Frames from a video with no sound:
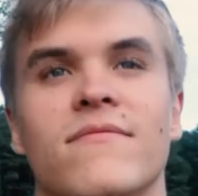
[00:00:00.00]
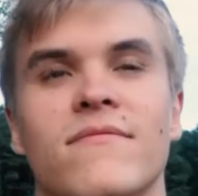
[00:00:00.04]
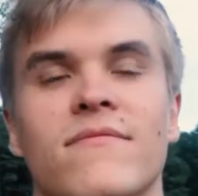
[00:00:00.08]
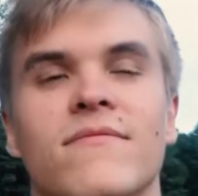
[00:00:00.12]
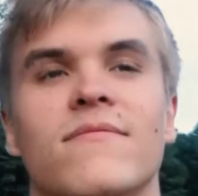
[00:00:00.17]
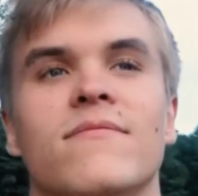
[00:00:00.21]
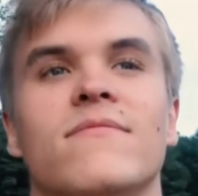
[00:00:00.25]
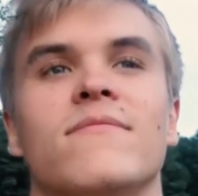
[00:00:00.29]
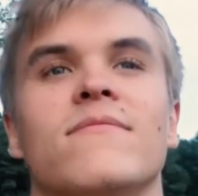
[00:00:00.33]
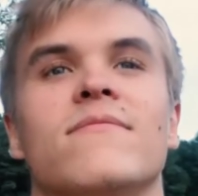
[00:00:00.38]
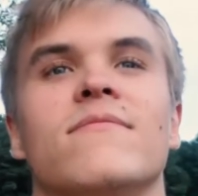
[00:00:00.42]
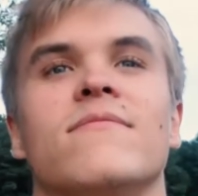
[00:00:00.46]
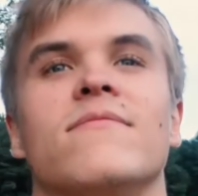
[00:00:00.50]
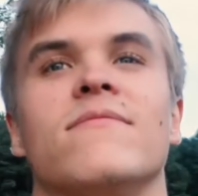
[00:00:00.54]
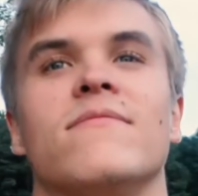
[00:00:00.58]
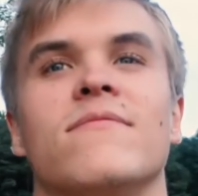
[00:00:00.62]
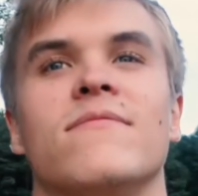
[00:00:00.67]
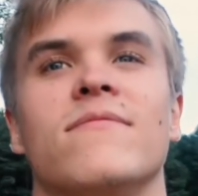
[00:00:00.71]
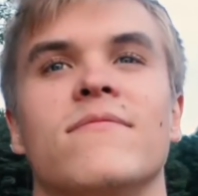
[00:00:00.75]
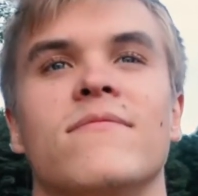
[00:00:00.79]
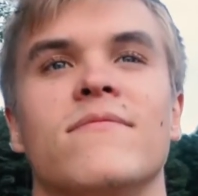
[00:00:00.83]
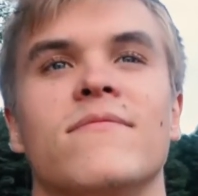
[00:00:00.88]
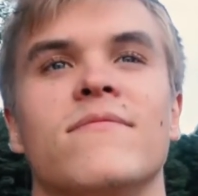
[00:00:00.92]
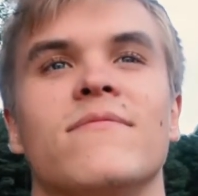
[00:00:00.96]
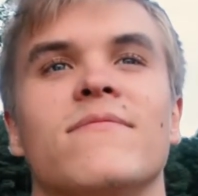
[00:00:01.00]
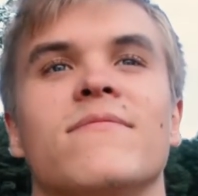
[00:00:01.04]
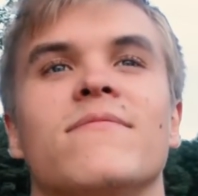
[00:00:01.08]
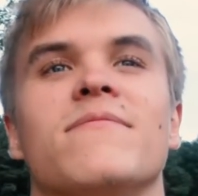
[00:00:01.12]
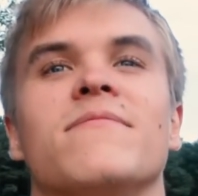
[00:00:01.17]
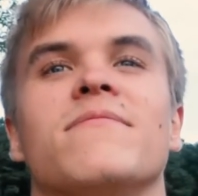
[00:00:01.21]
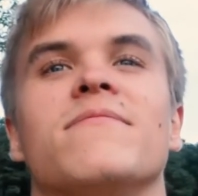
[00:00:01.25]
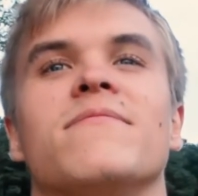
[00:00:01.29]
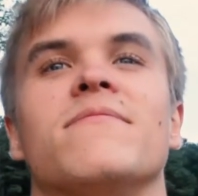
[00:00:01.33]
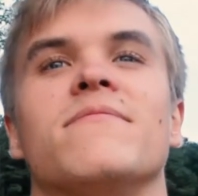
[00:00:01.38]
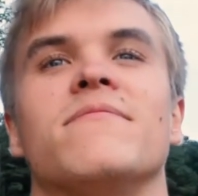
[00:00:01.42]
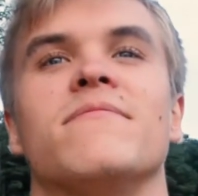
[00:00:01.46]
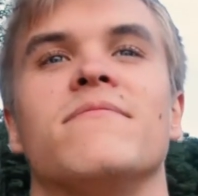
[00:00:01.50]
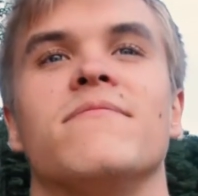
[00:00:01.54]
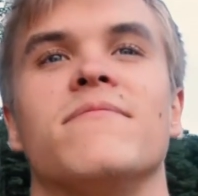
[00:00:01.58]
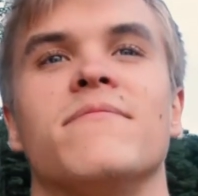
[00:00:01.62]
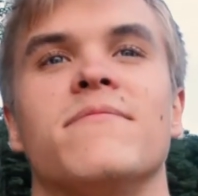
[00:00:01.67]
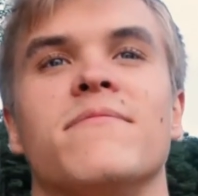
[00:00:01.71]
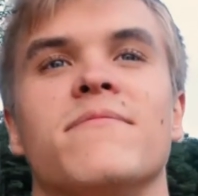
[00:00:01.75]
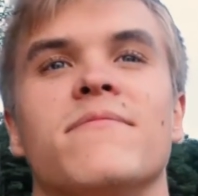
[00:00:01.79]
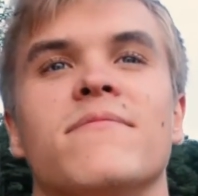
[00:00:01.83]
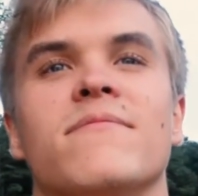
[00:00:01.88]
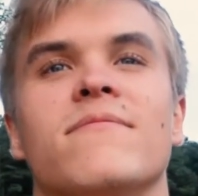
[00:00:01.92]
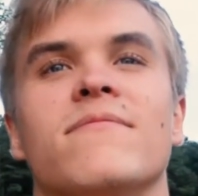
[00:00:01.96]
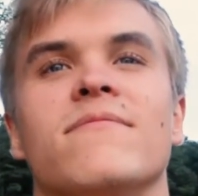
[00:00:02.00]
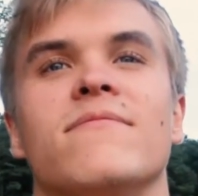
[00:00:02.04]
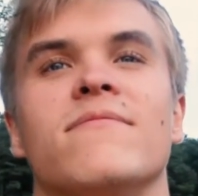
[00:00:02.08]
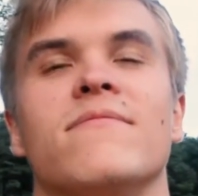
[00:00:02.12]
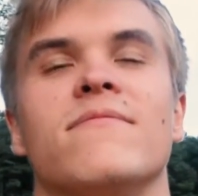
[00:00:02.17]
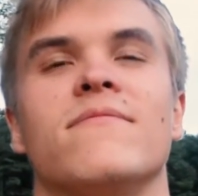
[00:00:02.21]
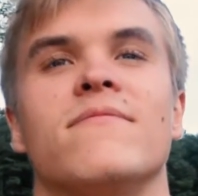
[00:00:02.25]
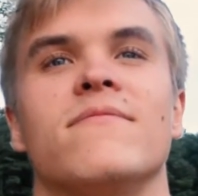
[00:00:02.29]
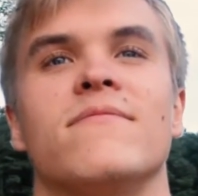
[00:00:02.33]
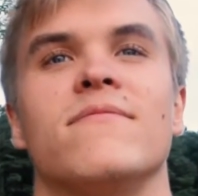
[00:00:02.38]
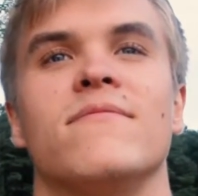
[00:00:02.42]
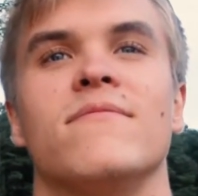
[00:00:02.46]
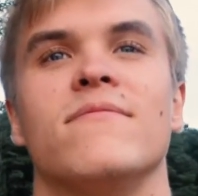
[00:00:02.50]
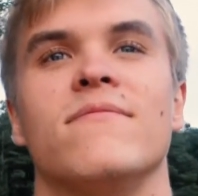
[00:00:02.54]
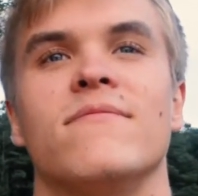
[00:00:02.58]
Nothing is said.